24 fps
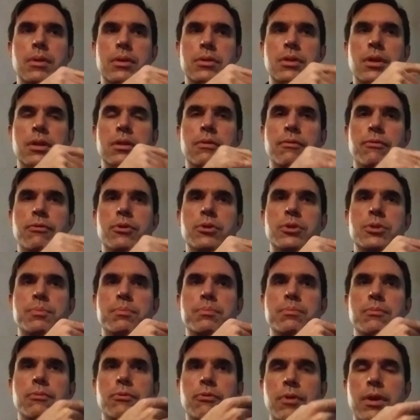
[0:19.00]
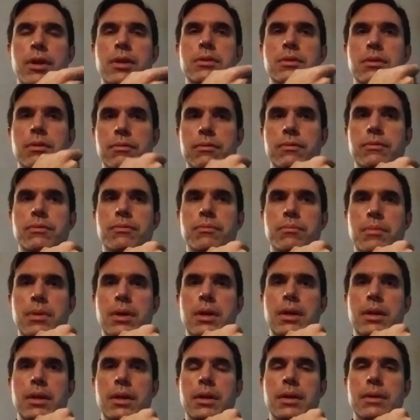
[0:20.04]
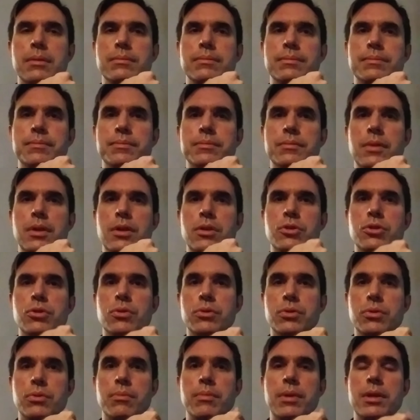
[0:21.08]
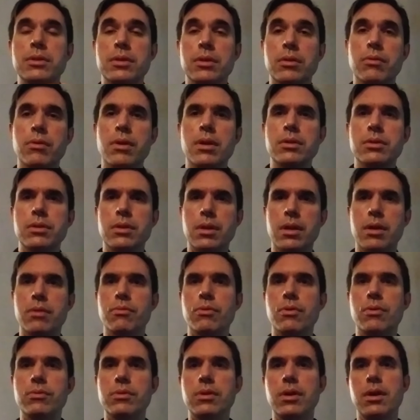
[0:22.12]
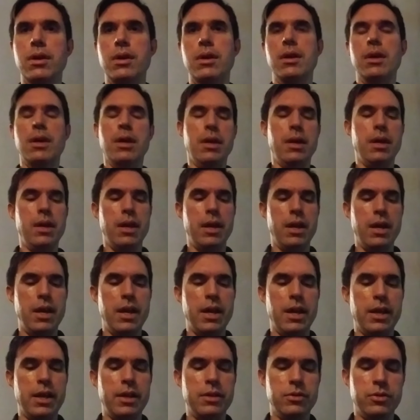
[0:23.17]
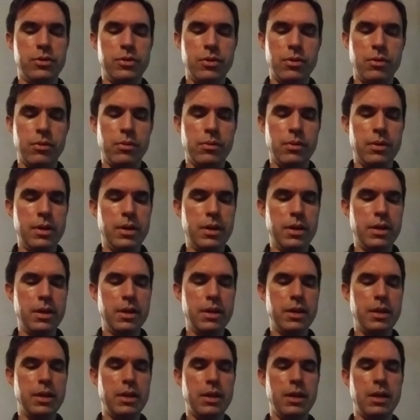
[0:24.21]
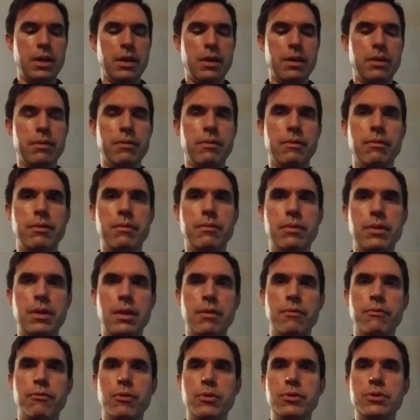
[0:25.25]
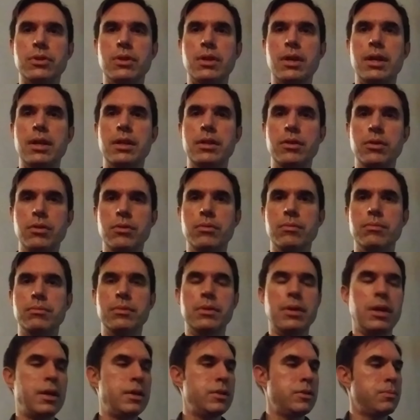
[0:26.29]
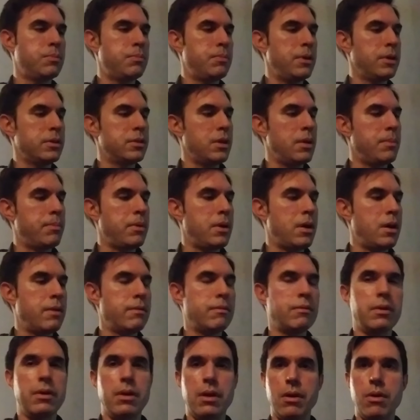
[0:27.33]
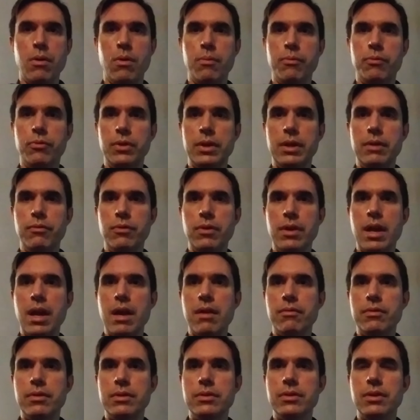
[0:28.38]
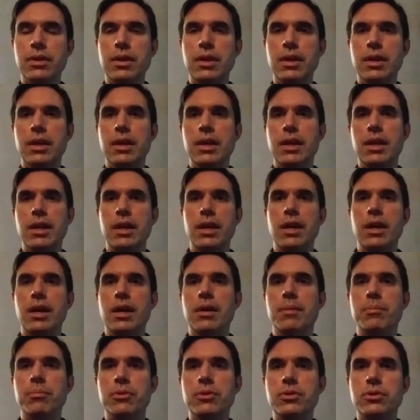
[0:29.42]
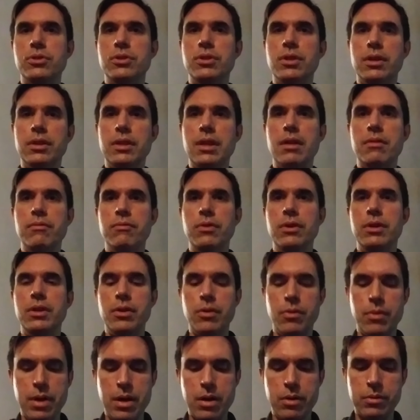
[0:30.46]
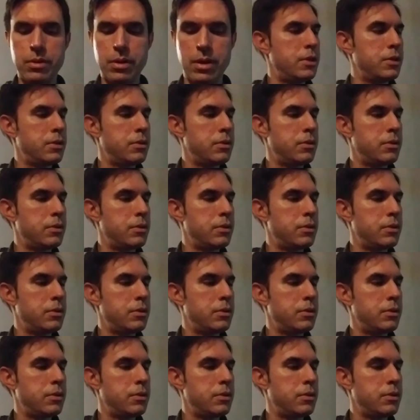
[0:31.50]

taught the first phrase of my intro to Amazing Grace that I wrote. And so that first line you guys picked up on. Hopefully, if you haven't, please check that video out.